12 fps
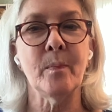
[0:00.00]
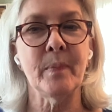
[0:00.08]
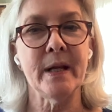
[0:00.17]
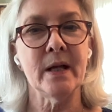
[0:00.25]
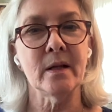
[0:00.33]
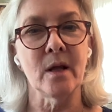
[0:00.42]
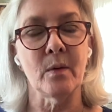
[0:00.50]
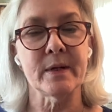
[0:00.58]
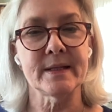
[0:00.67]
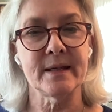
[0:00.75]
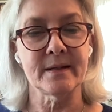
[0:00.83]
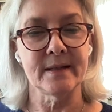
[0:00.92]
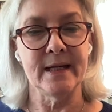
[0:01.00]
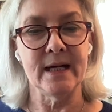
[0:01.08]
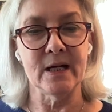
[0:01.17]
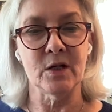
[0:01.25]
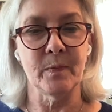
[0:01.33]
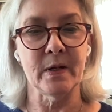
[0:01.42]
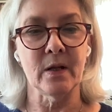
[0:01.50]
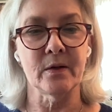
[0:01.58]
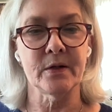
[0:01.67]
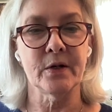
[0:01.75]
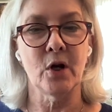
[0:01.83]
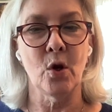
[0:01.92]
a pillow, a 16-inch pillow
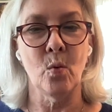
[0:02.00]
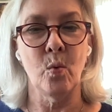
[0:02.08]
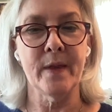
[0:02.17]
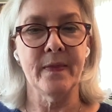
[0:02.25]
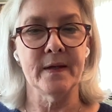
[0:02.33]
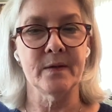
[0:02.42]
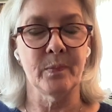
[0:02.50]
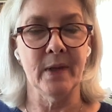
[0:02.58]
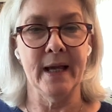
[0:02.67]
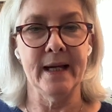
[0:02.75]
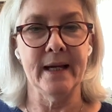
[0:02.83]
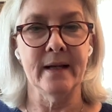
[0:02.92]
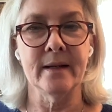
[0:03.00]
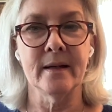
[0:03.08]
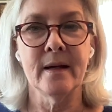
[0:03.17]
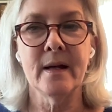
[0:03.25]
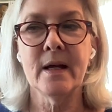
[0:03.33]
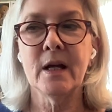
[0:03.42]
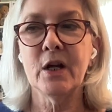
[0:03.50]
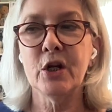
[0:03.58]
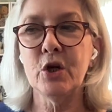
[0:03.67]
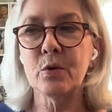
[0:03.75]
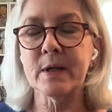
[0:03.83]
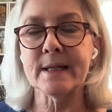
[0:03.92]
to go with this blanket.
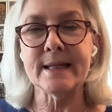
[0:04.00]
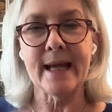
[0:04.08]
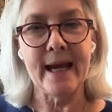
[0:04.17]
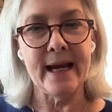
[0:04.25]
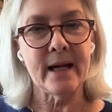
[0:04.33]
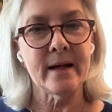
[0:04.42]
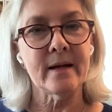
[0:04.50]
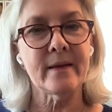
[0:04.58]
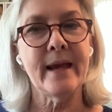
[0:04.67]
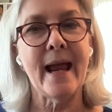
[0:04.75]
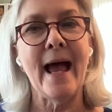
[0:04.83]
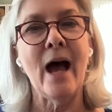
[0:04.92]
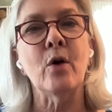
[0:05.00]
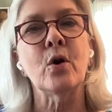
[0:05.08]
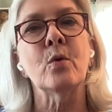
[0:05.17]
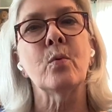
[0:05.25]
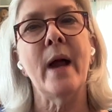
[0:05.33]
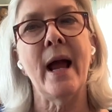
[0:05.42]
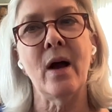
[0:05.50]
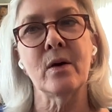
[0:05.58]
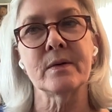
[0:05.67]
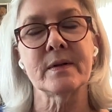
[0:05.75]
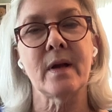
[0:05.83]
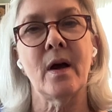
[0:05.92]
You can take the outer
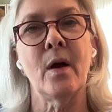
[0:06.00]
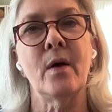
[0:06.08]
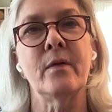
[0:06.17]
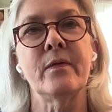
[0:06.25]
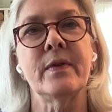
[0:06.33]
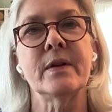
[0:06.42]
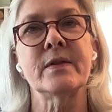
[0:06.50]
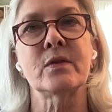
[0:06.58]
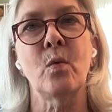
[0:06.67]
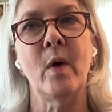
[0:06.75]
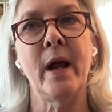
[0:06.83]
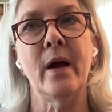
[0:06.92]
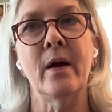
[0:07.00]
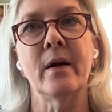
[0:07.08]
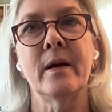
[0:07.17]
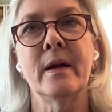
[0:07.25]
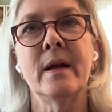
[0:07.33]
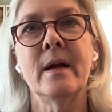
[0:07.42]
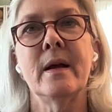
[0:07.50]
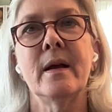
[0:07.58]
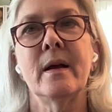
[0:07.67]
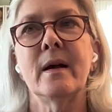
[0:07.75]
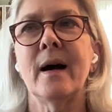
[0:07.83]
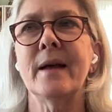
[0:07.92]
rounds of the square,
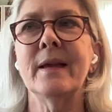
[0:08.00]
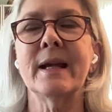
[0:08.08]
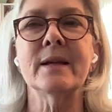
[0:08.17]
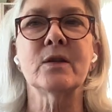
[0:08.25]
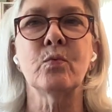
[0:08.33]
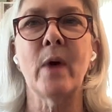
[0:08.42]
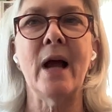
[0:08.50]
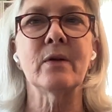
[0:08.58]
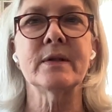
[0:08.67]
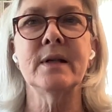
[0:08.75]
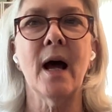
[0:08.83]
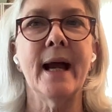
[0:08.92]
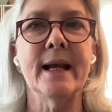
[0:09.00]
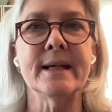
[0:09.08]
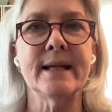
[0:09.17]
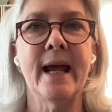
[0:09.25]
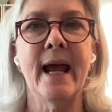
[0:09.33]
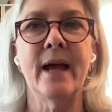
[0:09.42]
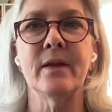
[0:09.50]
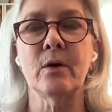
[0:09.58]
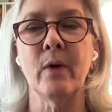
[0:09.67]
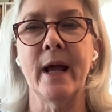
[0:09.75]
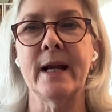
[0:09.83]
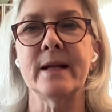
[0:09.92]
I think it's rounds 9 and 10, the
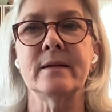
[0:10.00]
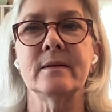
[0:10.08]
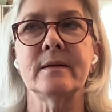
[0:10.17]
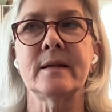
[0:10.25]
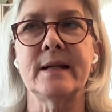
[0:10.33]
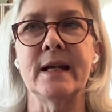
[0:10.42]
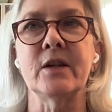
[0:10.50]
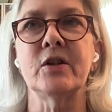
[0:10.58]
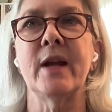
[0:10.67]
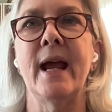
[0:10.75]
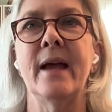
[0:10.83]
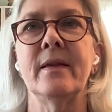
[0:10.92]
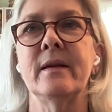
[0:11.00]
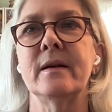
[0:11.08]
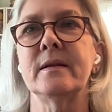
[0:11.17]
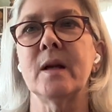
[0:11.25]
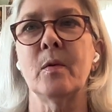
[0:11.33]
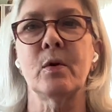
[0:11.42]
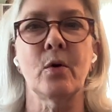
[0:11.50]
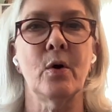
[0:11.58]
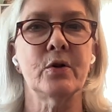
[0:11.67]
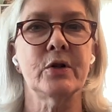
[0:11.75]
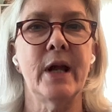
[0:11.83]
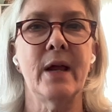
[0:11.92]
granny stitch and the double
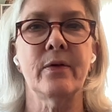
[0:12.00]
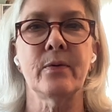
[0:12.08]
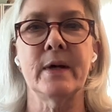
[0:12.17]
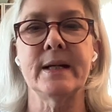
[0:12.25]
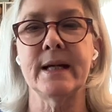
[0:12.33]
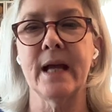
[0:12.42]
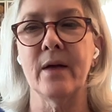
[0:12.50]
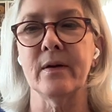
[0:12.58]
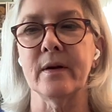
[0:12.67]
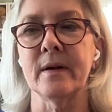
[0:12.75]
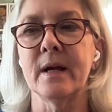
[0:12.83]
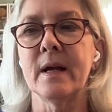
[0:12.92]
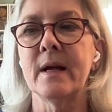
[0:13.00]
crochet 3 together